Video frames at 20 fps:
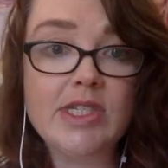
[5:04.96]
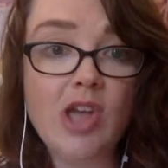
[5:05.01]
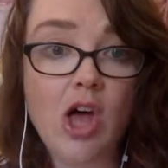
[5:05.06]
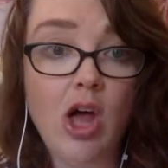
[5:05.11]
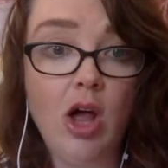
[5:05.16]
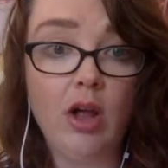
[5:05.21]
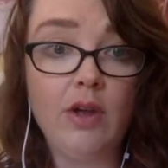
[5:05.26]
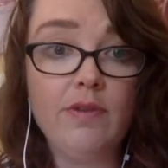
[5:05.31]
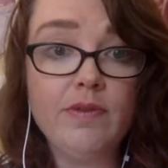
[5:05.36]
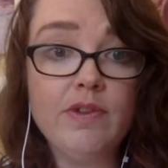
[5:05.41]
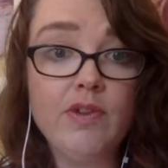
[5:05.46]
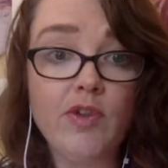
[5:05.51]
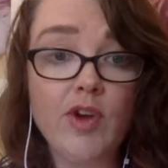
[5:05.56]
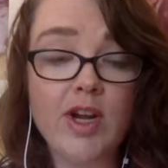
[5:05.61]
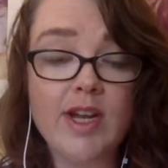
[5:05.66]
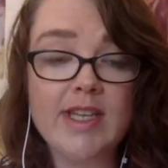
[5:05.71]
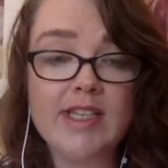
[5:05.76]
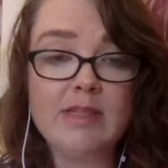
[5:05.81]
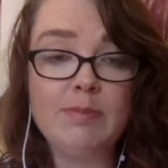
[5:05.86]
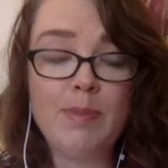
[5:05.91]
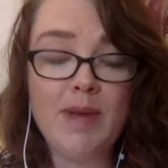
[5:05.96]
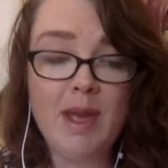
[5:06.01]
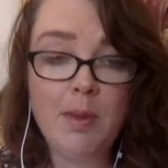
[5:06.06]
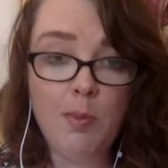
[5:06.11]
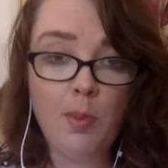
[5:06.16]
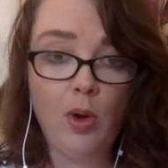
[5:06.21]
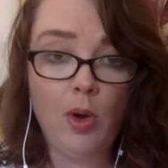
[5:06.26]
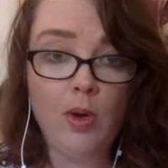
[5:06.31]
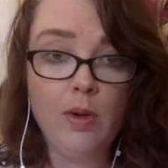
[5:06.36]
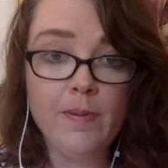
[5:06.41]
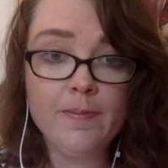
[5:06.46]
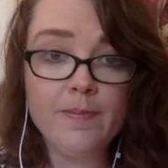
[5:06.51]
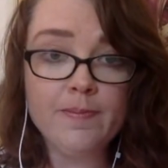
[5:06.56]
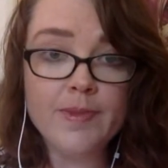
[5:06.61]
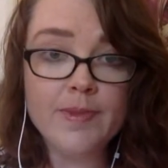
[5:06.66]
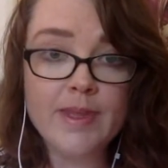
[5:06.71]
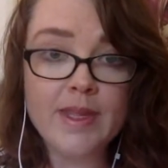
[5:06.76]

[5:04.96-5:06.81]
solved for his people.